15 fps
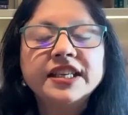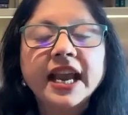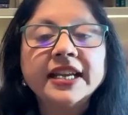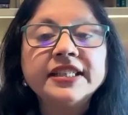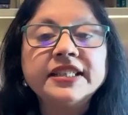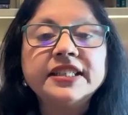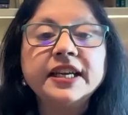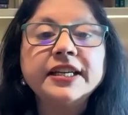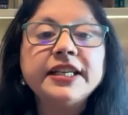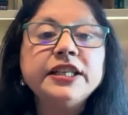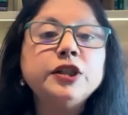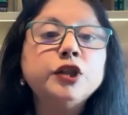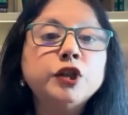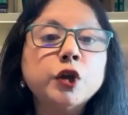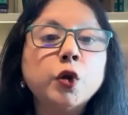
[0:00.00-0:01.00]
And
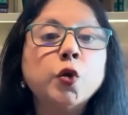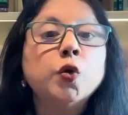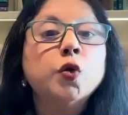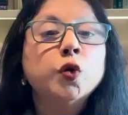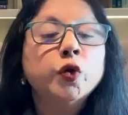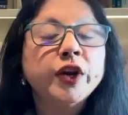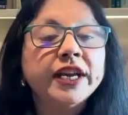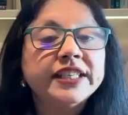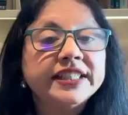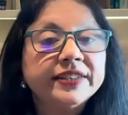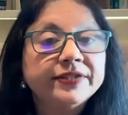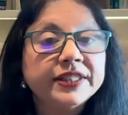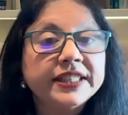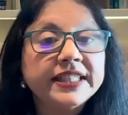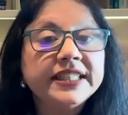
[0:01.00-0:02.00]
studies show
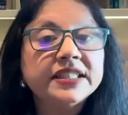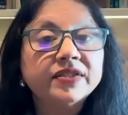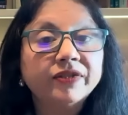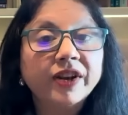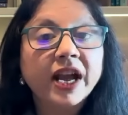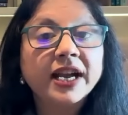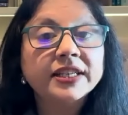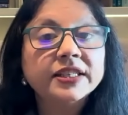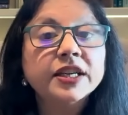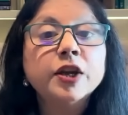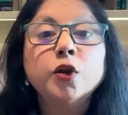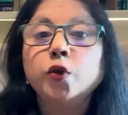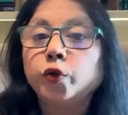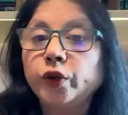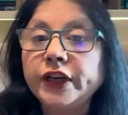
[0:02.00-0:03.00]
creativity is flat,
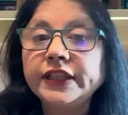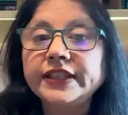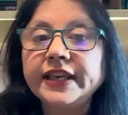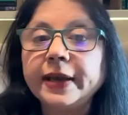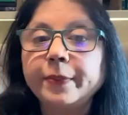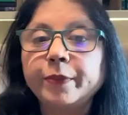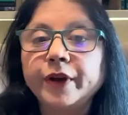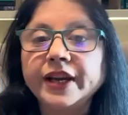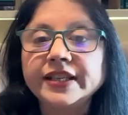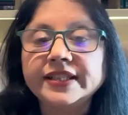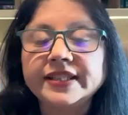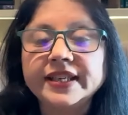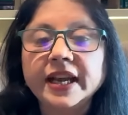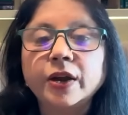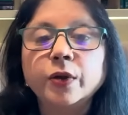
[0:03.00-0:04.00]
reasoning
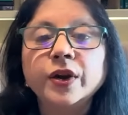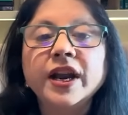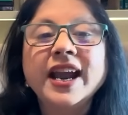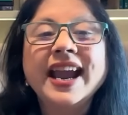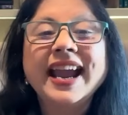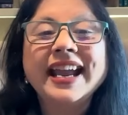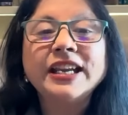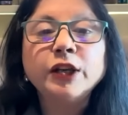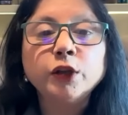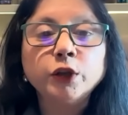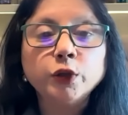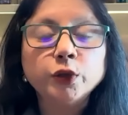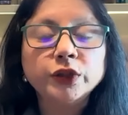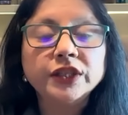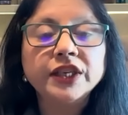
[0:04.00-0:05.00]
breaks down, and
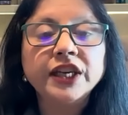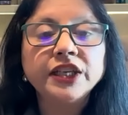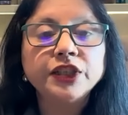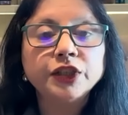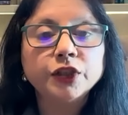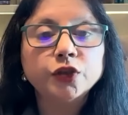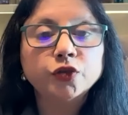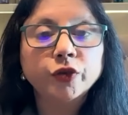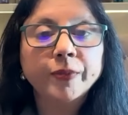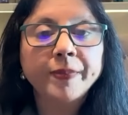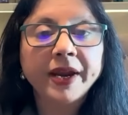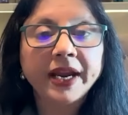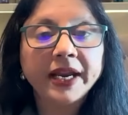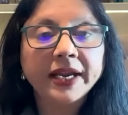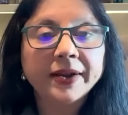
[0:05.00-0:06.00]
hallucinations
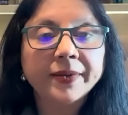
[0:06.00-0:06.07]
remain.